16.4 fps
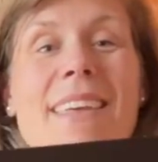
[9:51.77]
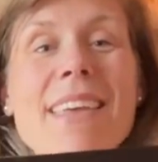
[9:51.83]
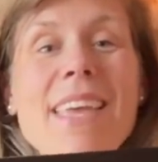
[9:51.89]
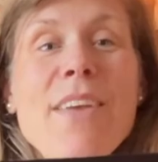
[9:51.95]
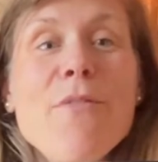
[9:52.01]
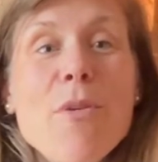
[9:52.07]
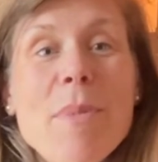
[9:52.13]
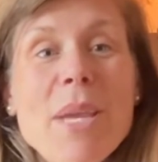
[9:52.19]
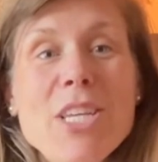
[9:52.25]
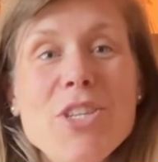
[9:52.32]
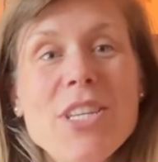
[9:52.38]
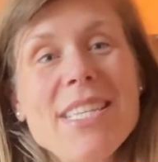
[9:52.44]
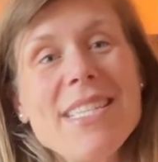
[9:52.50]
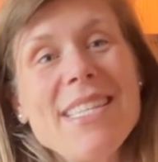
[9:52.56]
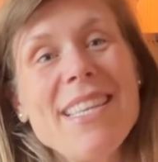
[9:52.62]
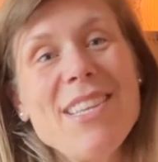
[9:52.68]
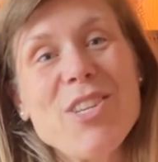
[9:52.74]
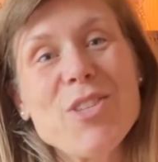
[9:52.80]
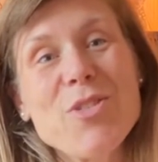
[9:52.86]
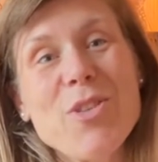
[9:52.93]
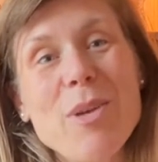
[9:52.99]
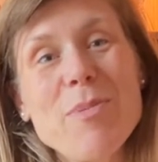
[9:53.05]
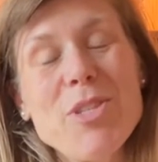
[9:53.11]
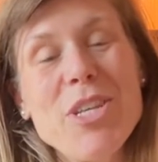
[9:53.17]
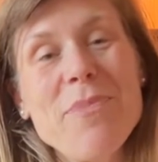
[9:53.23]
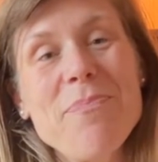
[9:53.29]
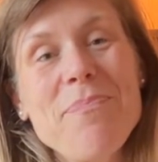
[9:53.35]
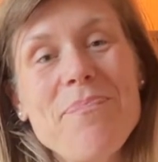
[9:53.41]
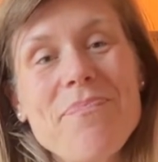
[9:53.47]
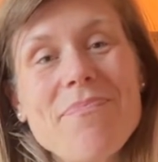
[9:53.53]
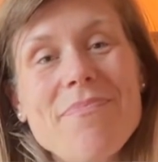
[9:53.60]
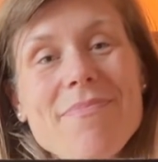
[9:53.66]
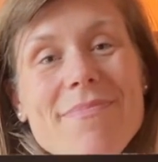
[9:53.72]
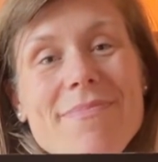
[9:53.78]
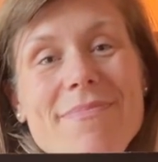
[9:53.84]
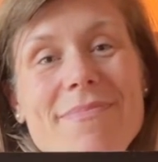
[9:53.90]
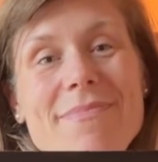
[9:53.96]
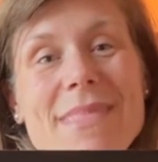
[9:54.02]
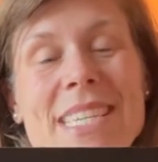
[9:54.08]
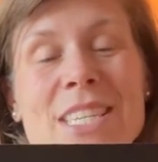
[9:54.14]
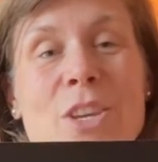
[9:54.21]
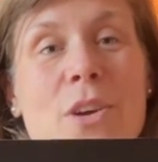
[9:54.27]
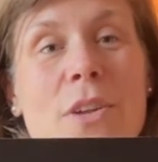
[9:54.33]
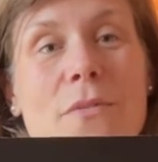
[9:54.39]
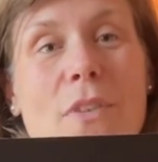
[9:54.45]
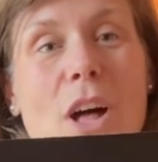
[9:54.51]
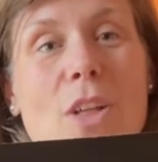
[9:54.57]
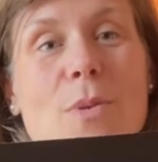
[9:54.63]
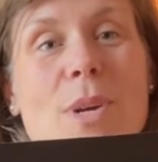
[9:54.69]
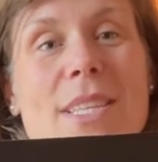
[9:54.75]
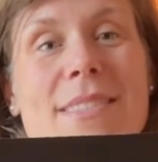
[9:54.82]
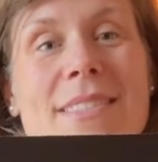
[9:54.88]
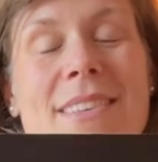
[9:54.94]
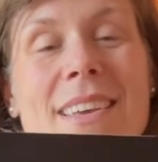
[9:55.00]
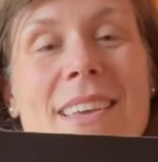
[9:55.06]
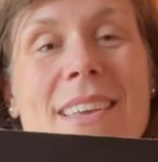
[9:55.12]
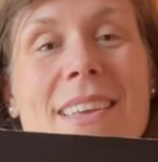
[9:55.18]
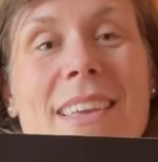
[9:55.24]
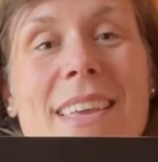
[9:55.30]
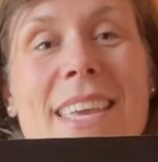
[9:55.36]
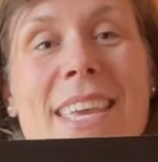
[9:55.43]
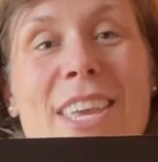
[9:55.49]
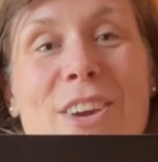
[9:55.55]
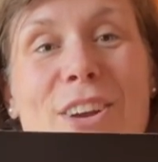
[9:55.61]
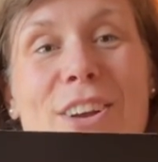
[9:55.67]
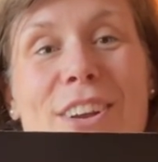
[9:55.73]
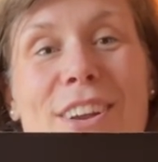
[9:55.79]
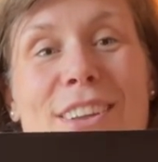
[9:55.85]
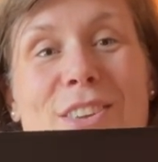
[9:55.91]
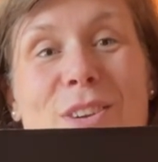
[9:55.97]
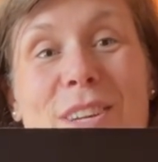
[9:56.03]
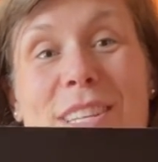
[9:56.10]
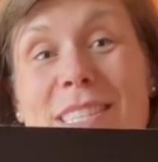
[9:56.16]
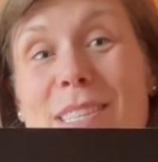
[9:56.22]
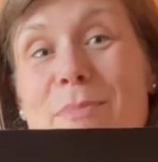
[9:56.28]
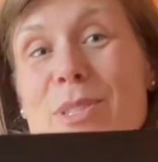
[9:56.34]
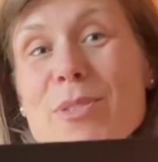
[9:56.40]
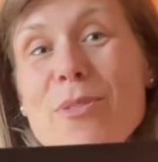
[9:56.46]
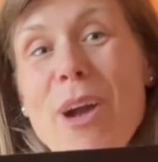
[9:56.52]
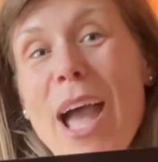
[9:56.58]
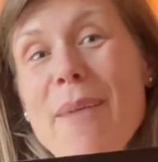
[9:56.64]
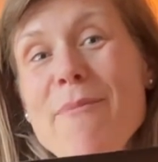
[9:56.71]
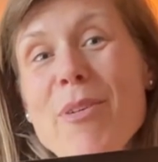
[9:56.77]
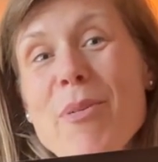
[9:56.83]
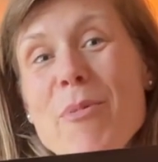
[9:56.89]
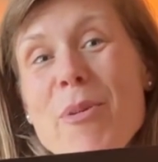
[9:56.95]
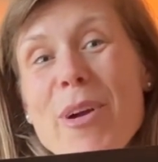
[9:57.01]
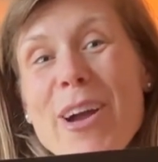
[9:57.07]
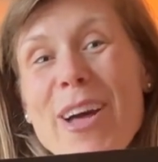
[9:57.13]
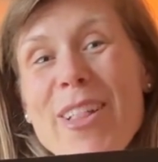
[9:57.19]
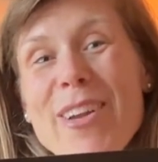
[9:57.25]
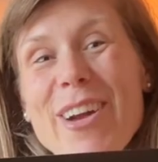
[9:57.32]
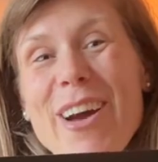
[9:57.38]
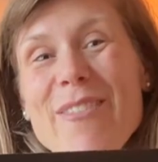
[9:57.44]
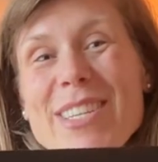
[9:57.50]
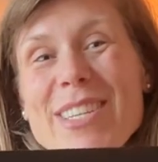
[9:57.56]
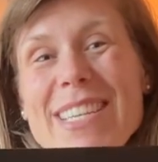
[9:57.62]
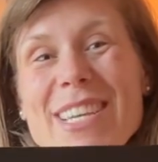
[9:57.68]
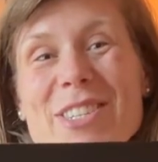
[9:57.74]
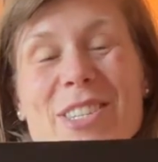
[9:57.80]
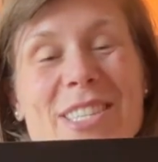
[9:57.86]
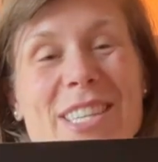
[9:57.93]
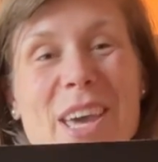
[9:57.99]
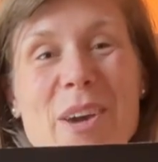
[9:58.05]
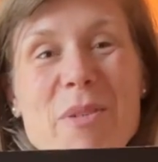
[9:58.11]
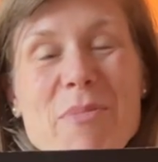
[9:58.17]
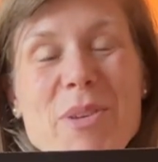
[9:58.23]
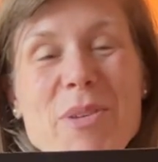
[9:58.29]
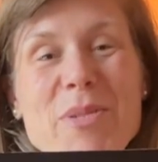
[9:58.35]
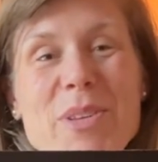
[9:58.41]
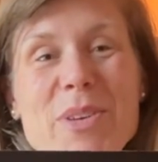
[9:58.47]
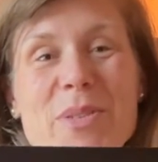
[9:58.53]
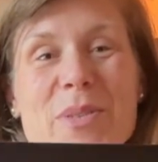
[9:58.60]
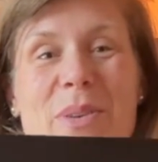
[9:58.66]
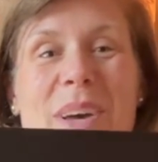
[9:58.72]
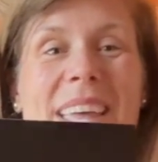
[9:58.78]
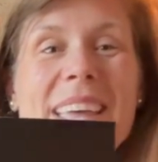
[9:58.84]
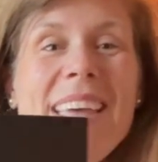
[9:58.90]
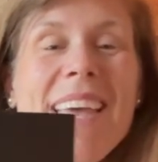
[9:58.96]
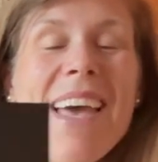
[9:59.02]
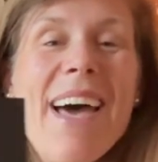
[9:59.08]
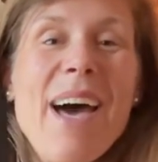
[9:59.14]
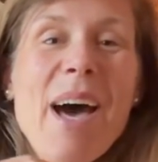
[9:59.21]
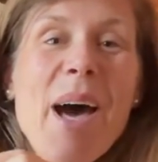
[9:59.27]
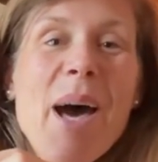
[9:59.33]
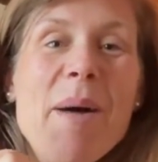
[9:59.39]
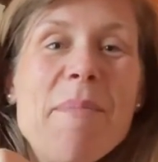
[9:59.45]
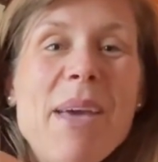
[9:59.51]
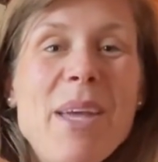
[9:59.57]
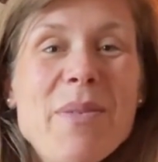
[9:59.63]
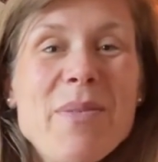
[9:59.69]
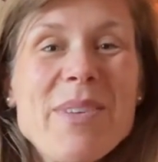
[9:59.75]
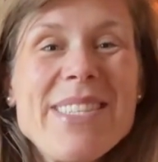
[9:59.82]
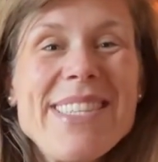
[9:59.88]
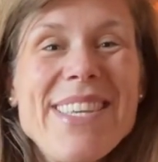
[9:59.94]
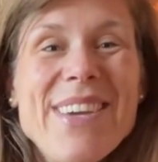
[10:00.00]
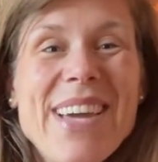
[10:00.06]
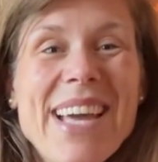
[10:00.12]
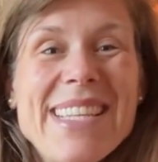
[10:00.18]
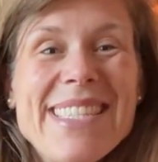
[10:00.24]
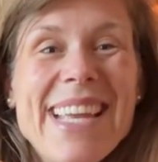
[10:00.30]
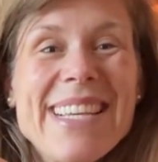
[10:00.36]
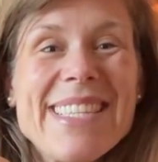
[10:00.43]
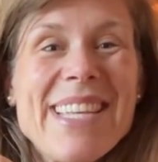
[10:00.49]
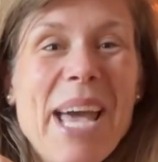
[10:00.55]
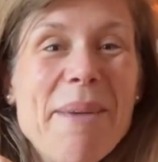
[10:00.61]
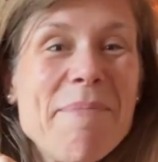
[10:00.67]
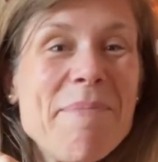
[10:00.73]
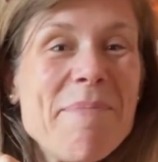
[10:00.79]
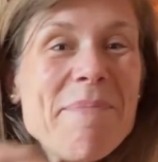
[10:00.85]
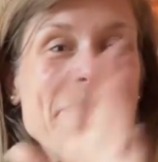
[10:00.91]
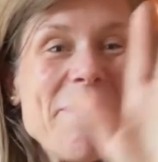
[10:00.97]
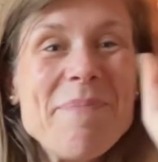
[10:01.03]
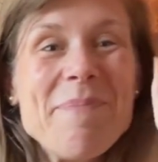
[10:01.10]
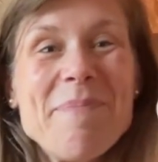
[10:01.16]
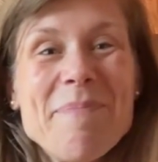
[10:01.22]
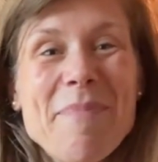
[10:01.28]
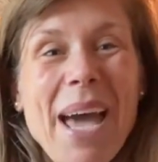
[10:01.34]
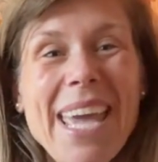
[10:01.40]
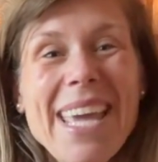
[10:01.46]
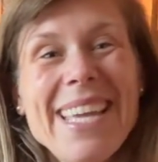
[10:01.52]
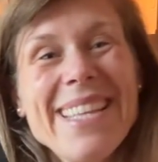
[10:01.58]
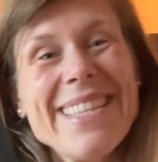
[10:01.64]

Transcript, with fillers: information is in the description you can follow us here. You can subscribe for more color conversations. I hope you do. Um, and we'll see you guys next time. Bye.